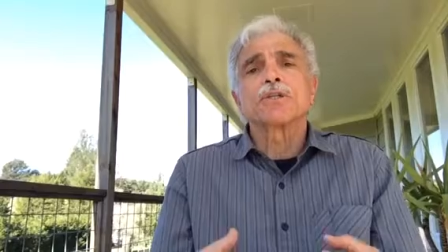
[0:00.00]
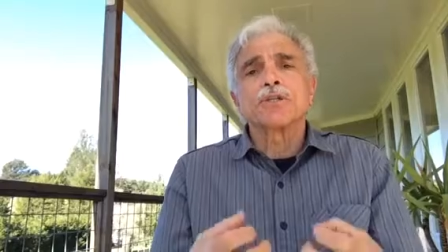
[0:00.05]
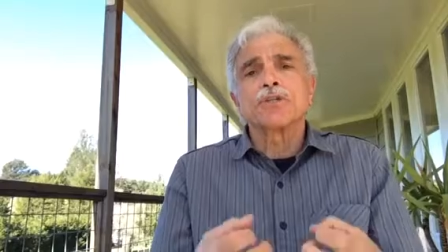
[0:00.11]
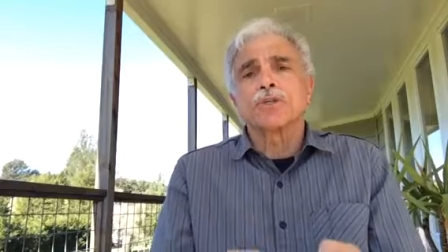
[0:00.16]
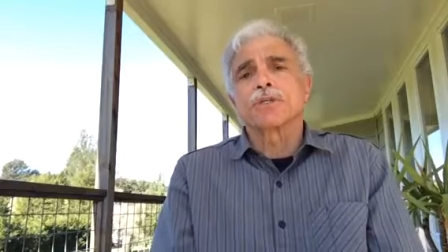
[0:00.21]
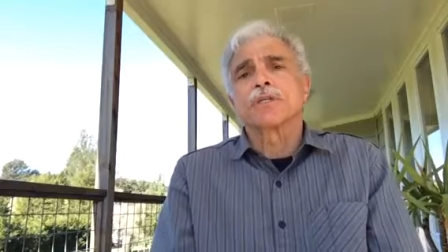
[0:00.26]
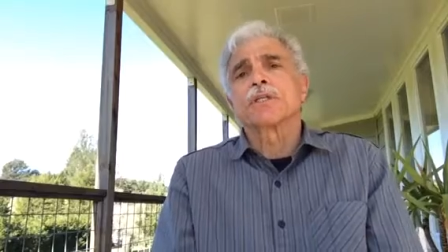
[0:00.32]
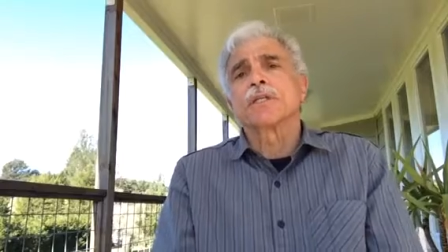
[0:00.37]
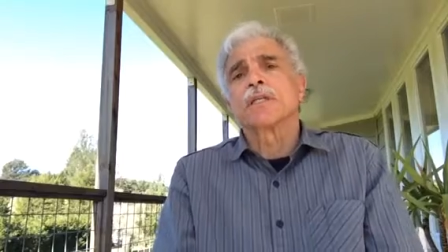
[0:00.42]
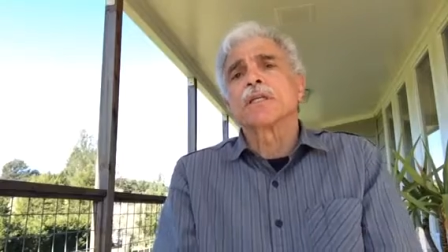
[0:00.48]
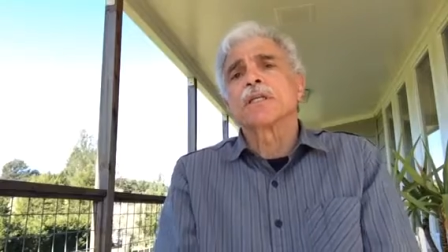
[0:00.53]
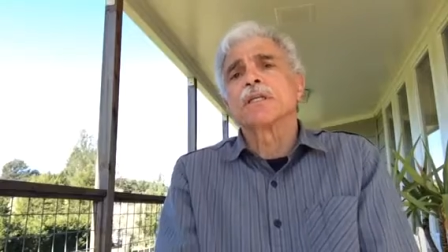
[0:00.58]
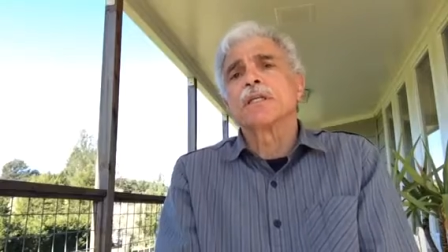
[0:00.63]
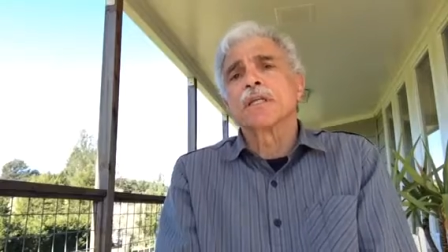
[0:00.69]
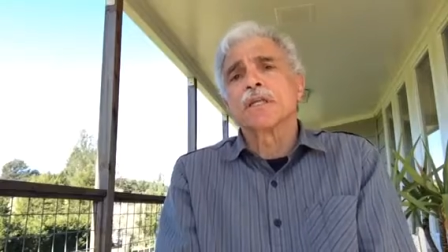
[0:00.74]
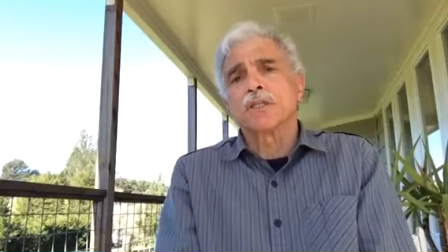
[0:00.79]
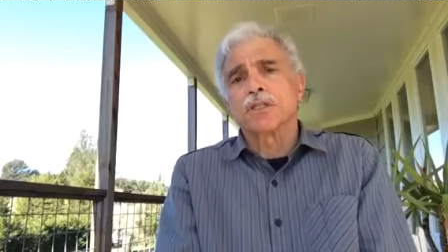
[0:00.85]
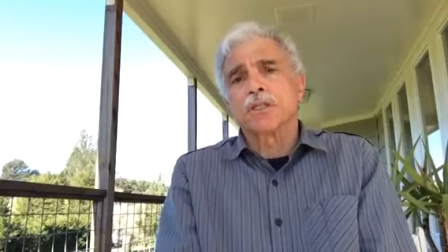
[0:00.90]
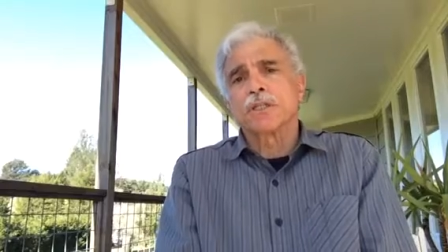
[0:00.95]
certain
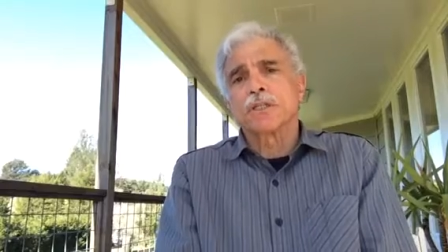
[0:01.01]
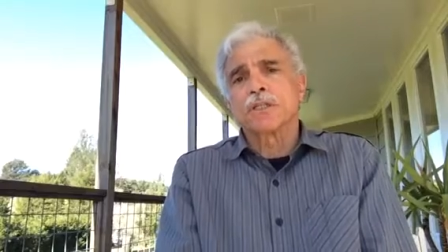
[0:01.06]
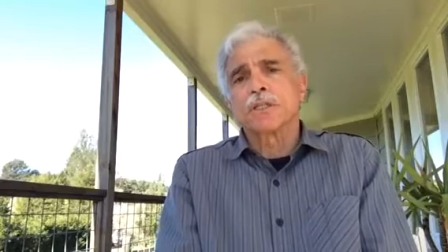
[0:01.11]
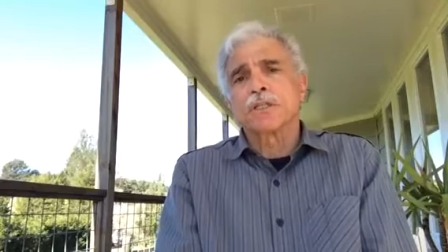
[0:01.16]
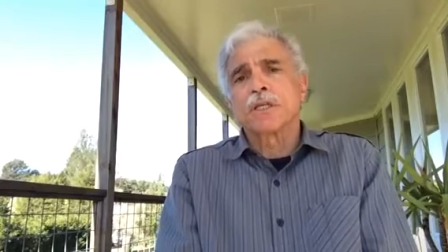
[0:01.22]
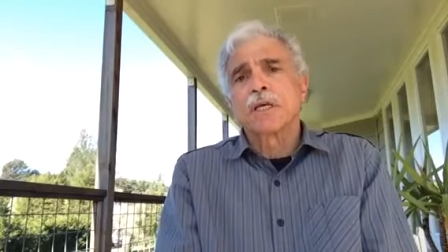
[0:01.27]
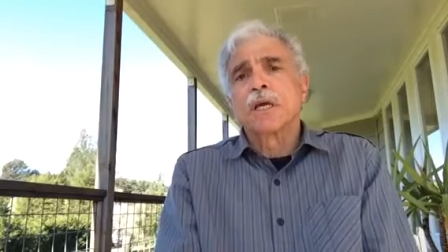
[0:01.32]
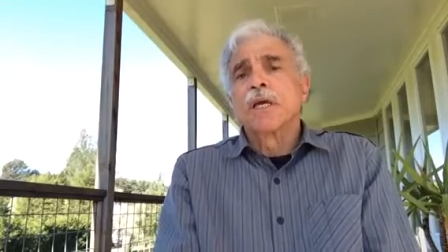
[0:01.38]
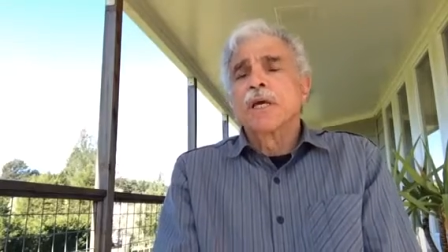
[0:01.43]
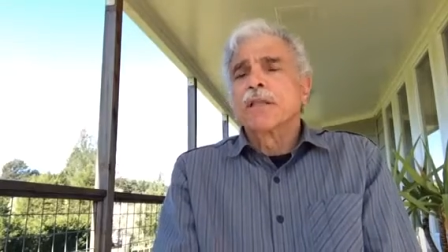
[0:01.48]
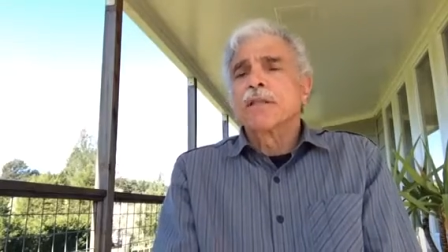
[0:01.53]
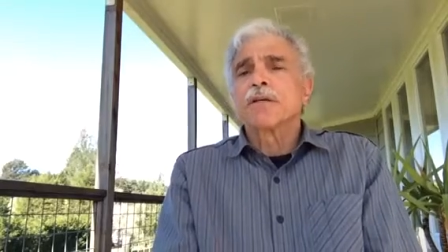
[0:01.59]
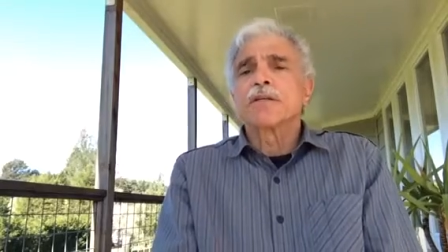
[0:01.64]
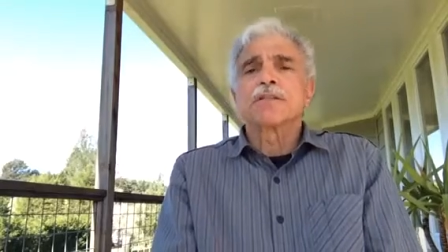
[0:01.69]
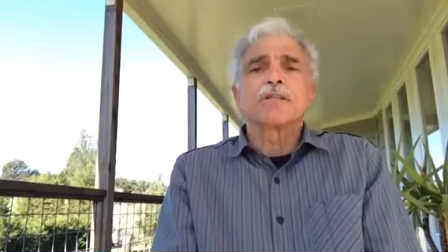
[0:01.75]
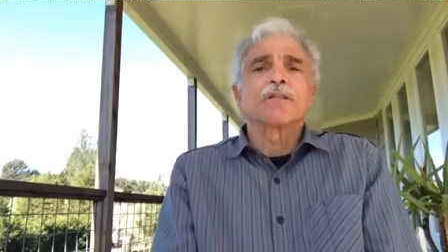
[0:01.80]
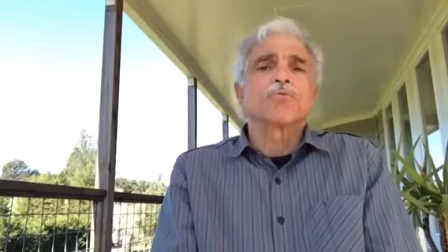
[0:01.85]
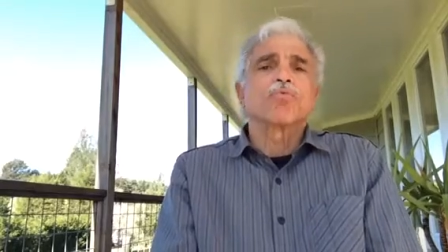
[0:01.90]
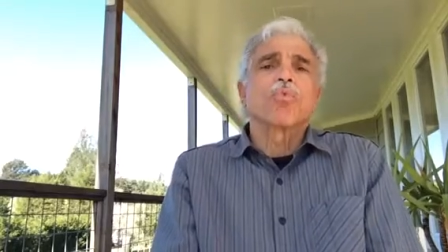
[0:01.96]
conditions.
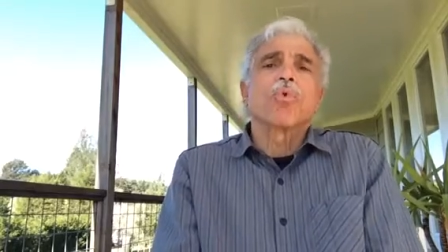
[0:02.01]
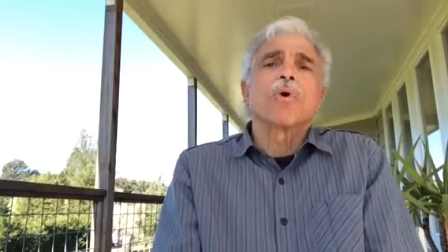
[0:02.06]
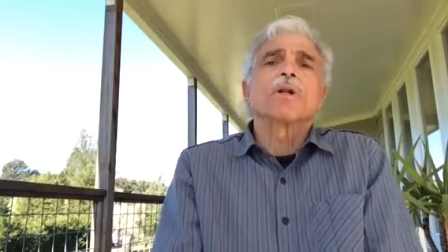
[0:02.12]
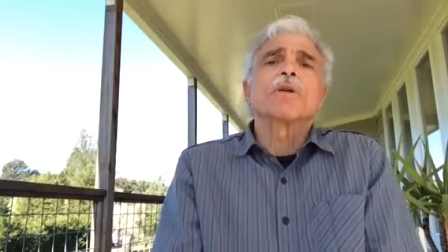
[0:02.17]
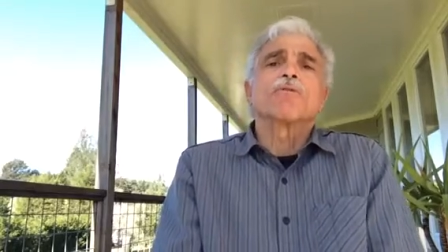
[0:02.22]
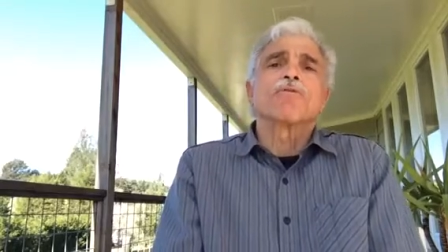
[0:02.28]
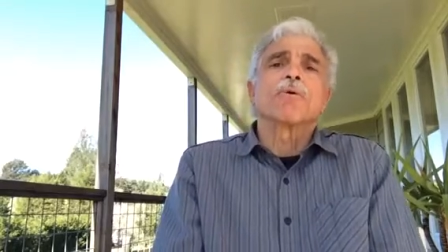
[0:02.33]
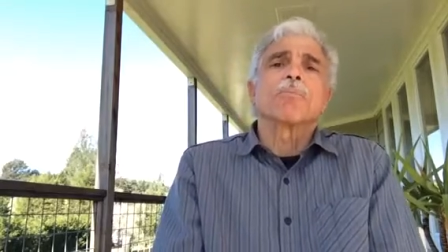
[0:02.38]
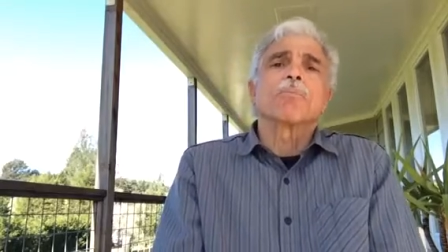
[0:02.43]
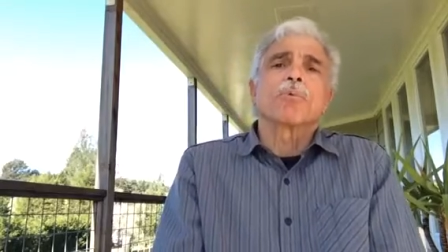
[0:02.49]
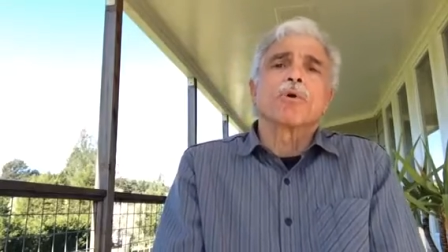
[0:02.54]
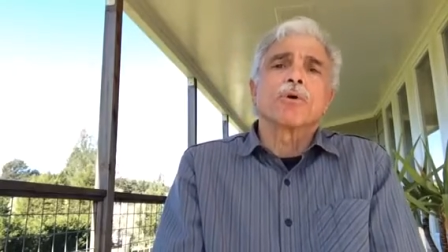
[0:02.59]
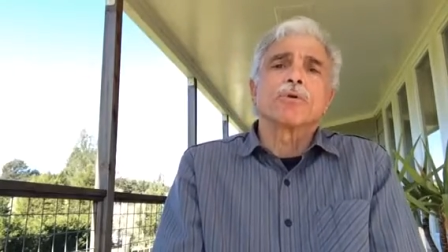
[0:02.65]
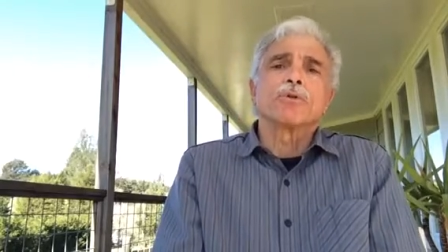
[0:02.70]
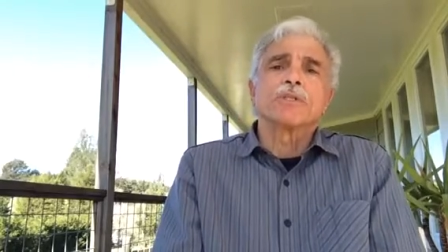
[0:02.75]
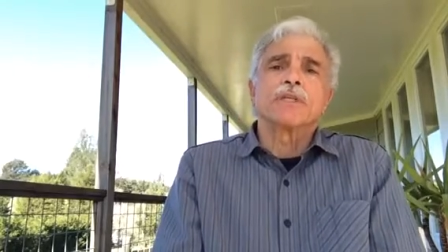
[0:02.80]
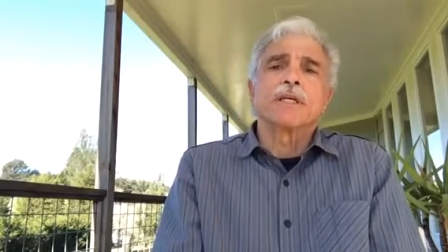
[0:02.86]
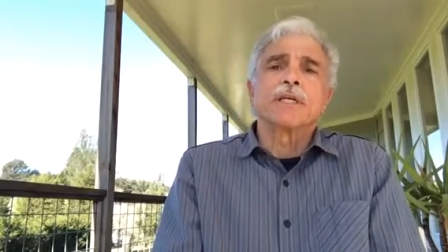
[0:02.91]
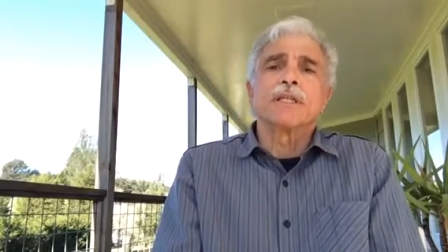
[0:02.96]
There's this wonderful
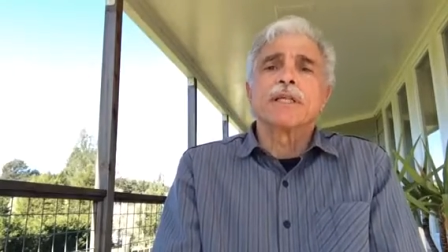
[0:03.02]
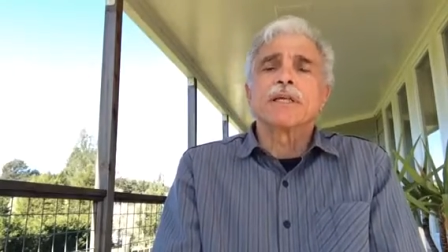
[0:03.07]
protein